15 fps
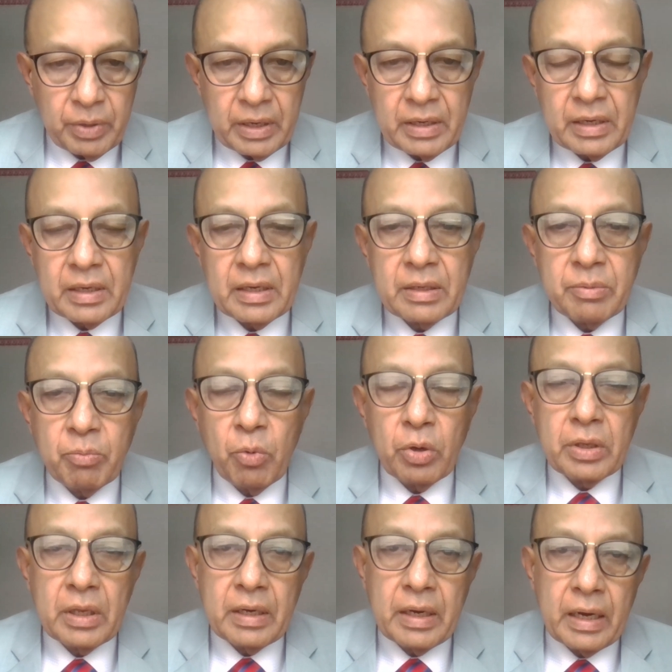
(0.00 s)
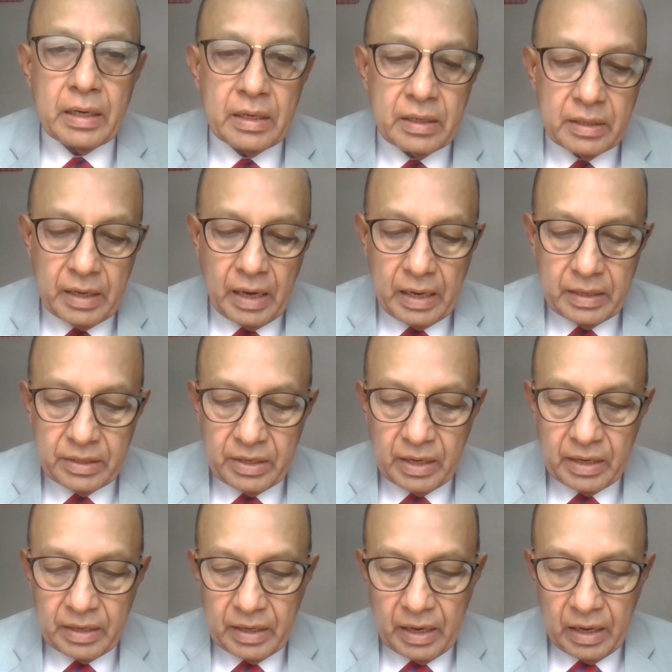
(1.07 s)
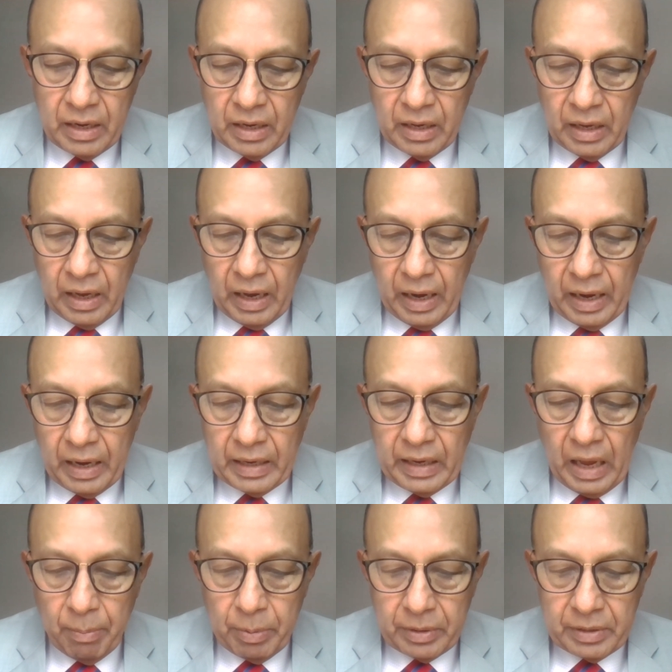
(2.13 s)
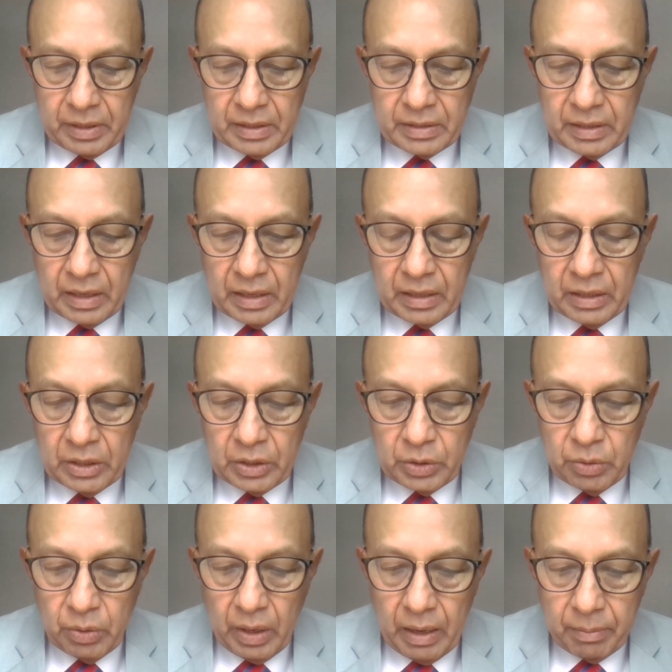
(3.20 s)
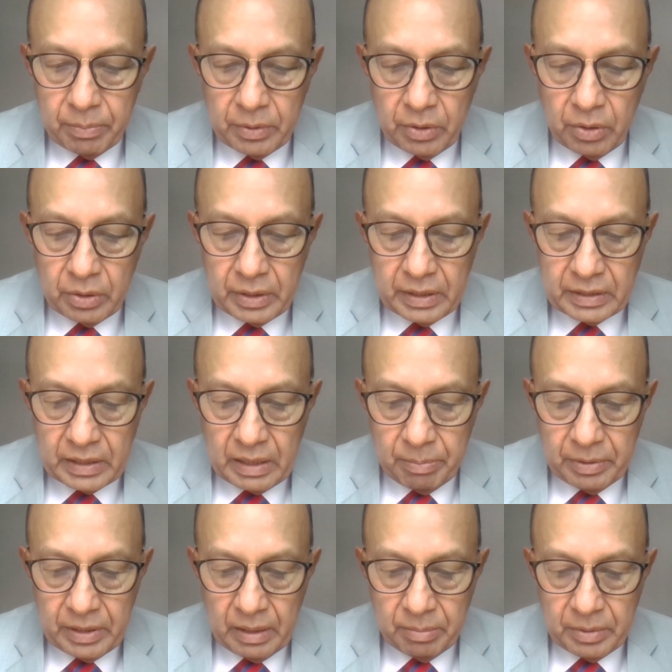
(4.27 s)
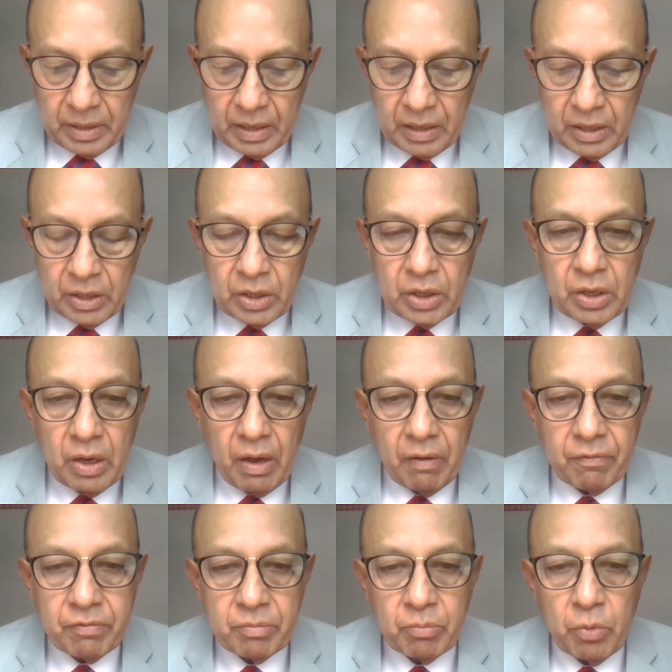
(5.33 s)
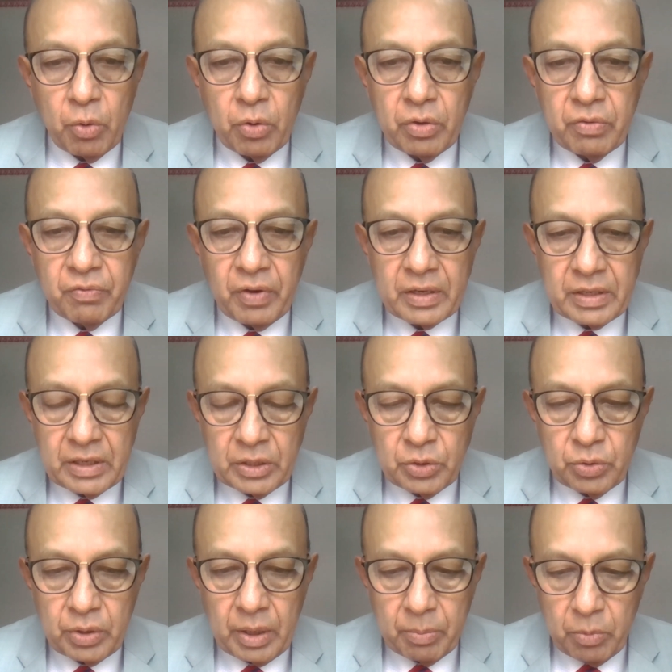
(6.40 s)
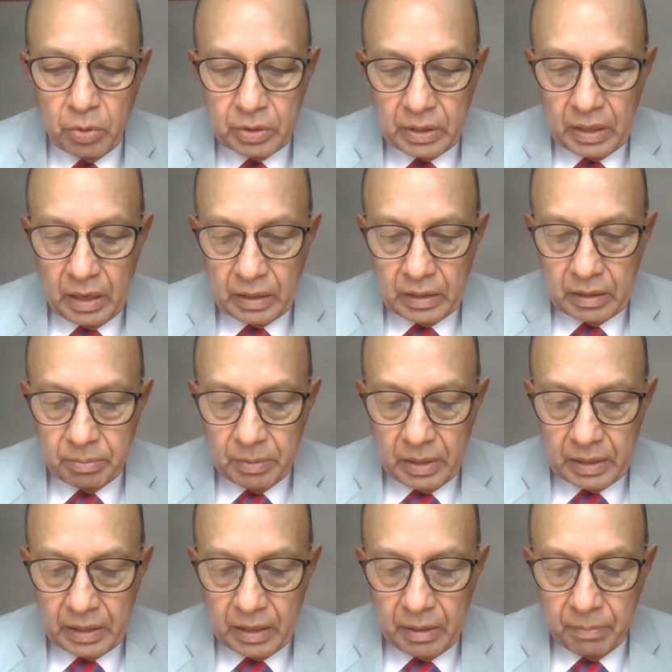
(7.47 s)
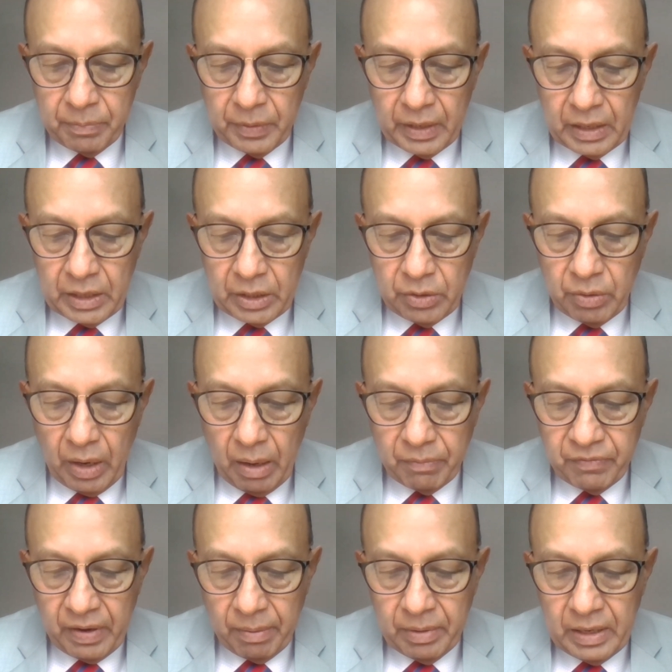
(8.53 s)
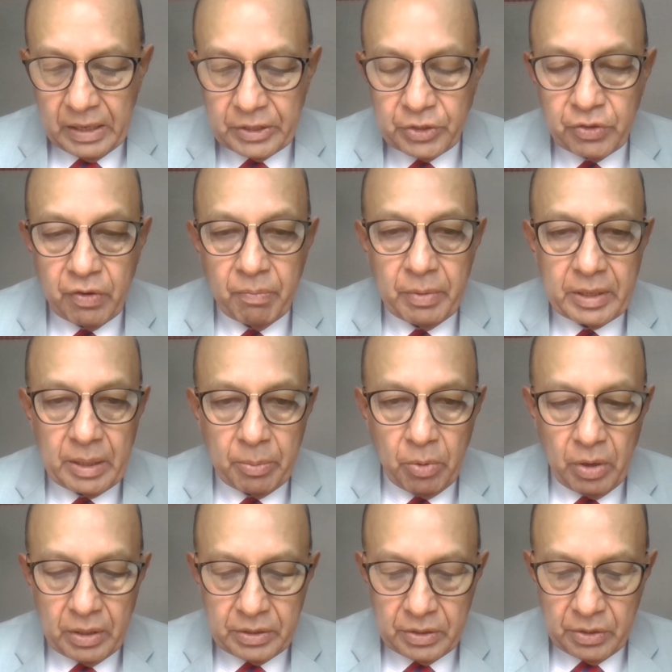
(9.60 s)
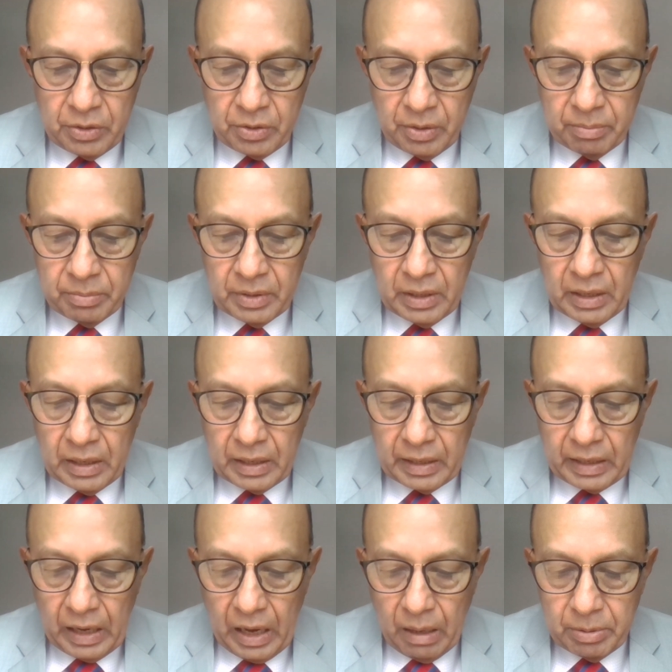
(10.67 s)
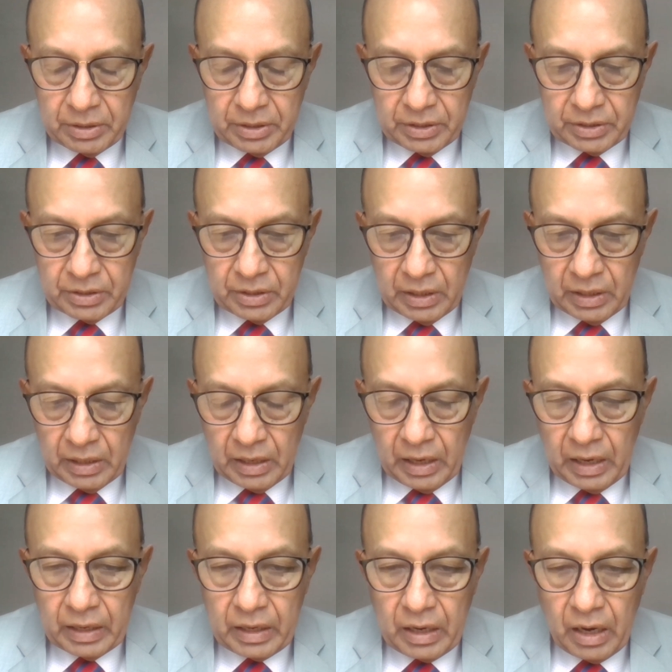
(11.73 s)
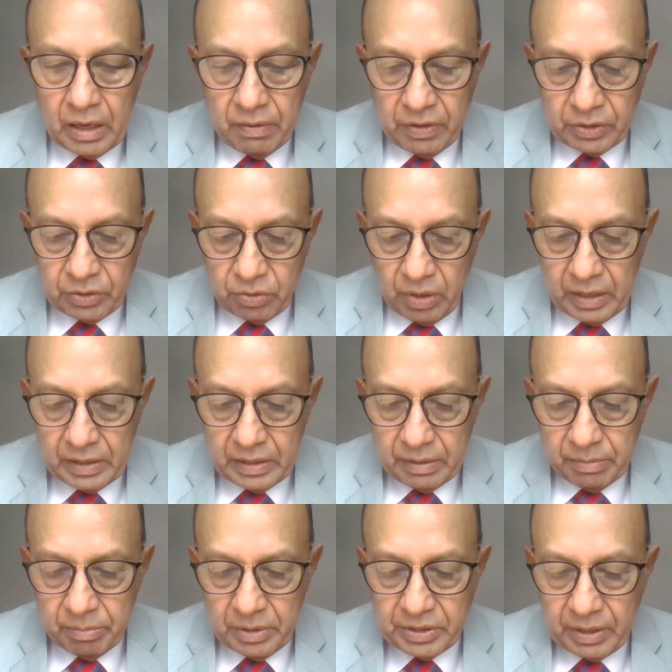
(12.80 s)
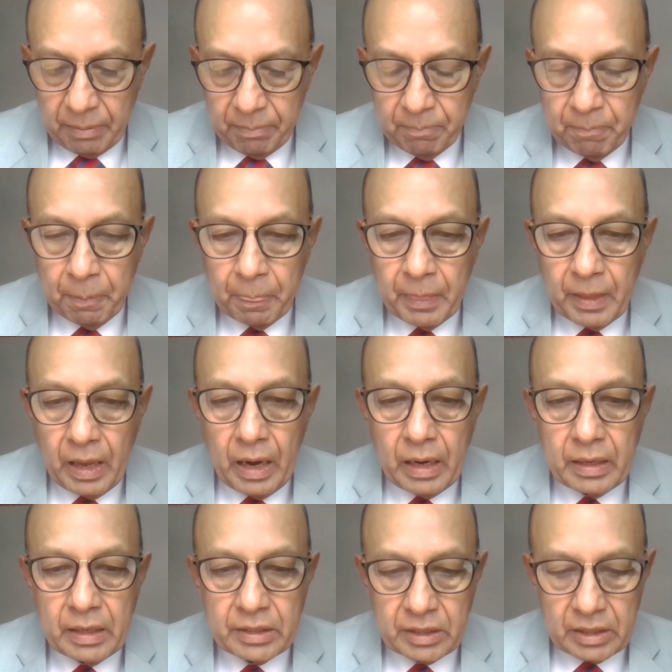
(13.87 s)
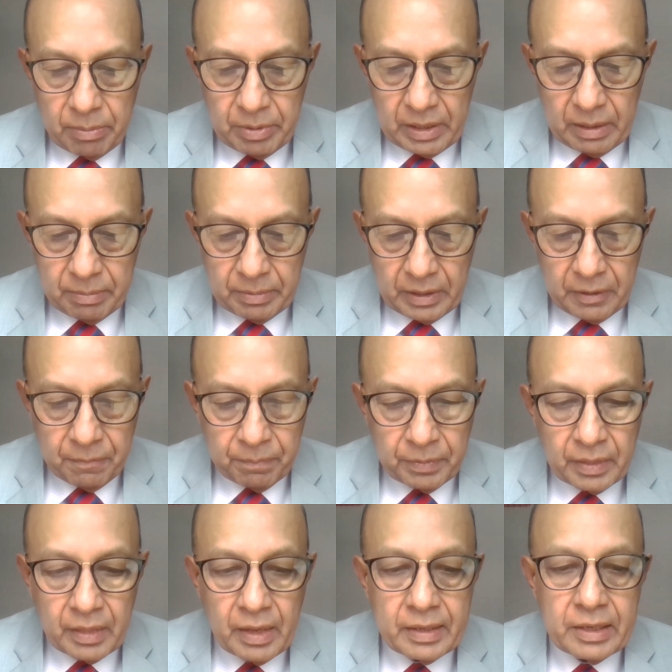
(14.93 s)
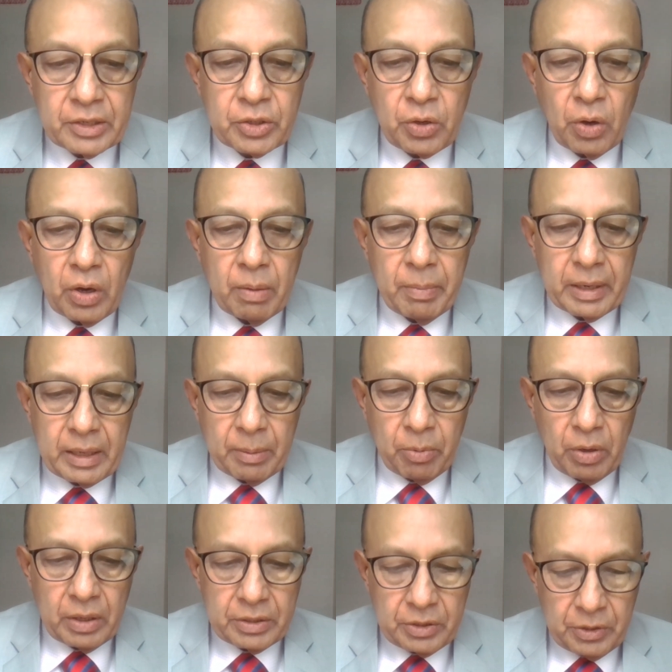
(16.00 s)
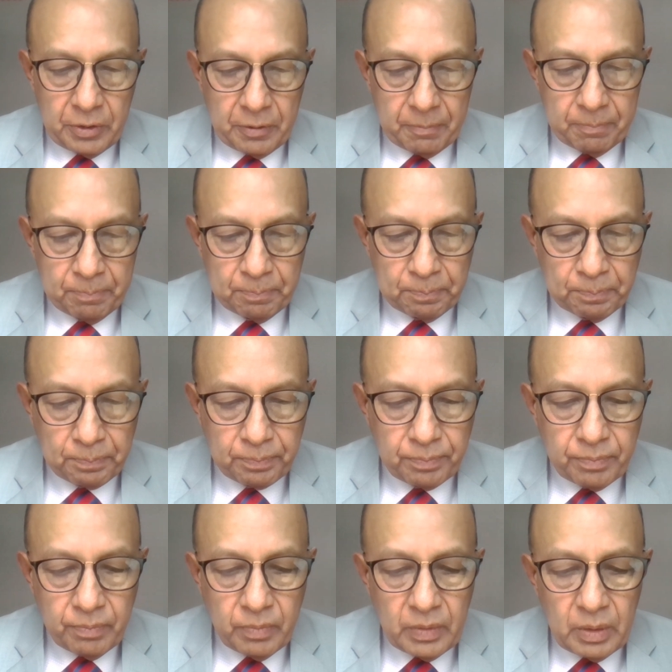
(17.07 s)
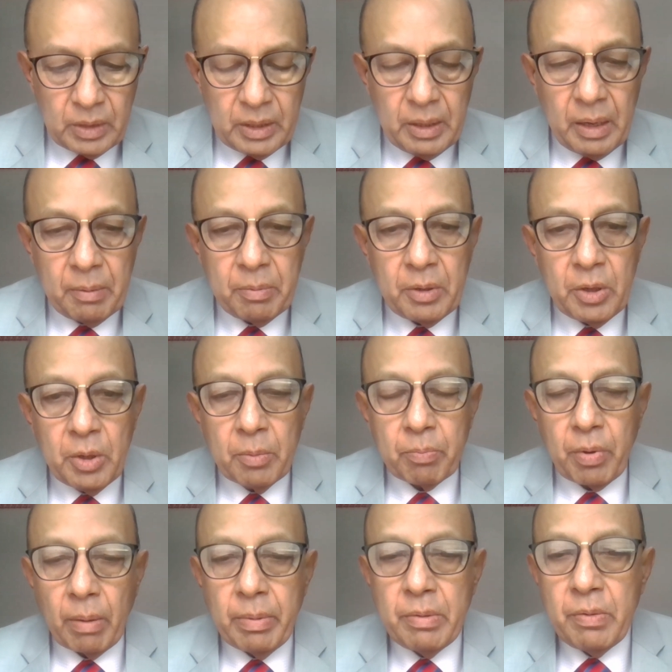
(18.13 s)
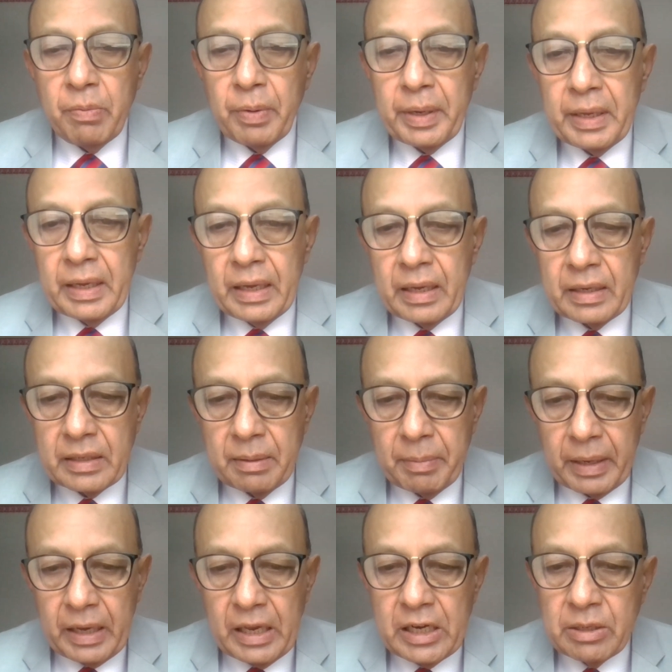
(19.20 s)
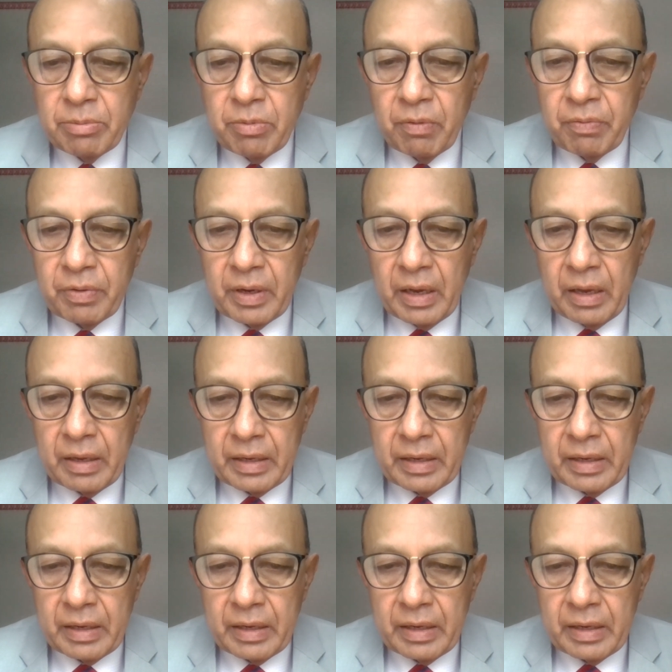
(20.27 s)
when it is more than 99th centile, and hypertension, you have dyslipidemia, you have more fasting sugar more than 100 milligram, you have family history of metabolic syndrome, diabetes, cardiovascular mishap, and dyslipidemia. This is called metabolic syndrome. The problem over here is the mechanism of